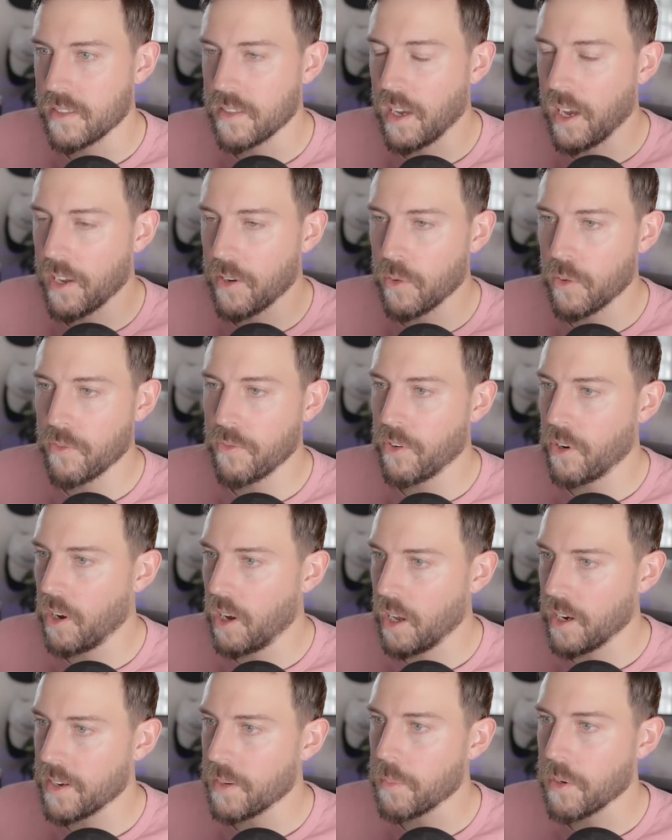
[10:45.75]
not only for
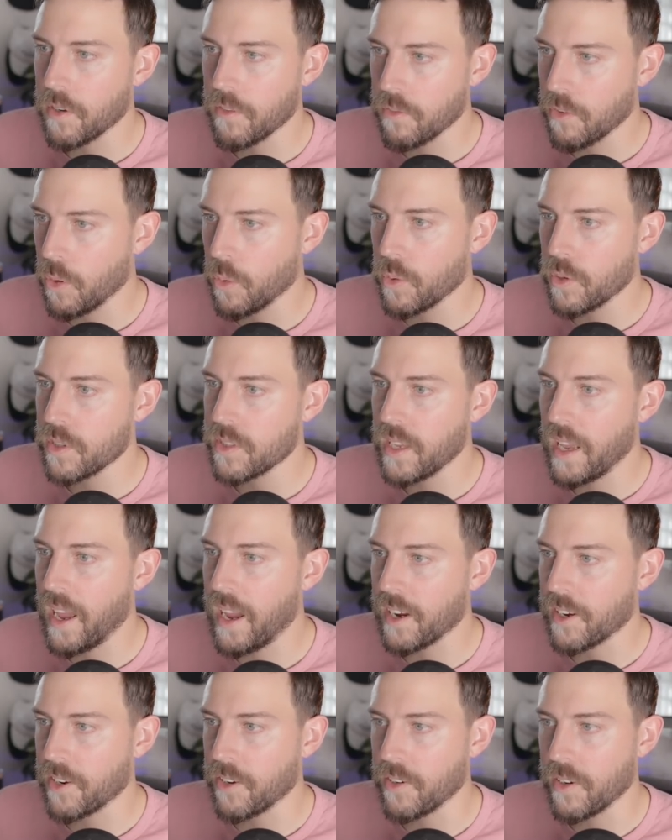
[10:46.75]
Honda, but of course
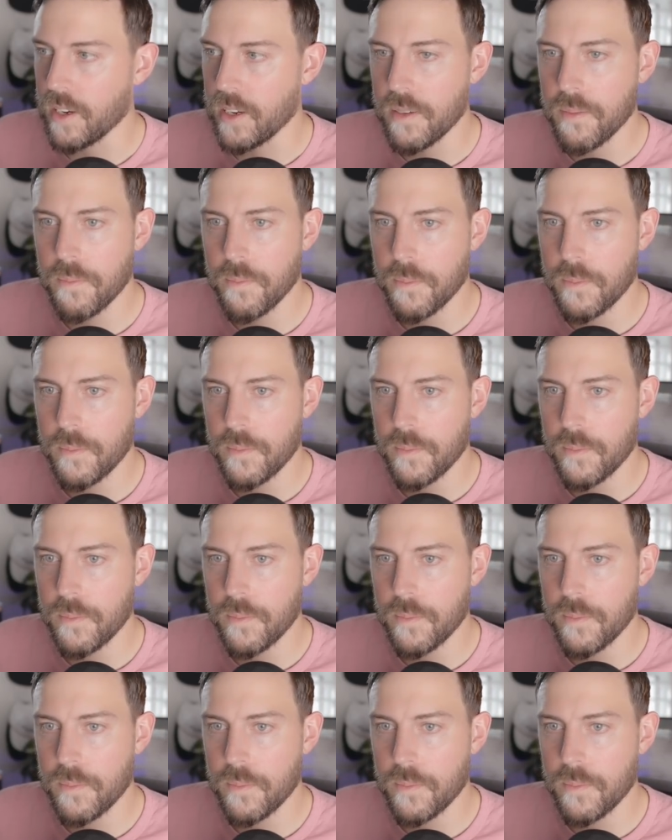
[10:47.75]
Acura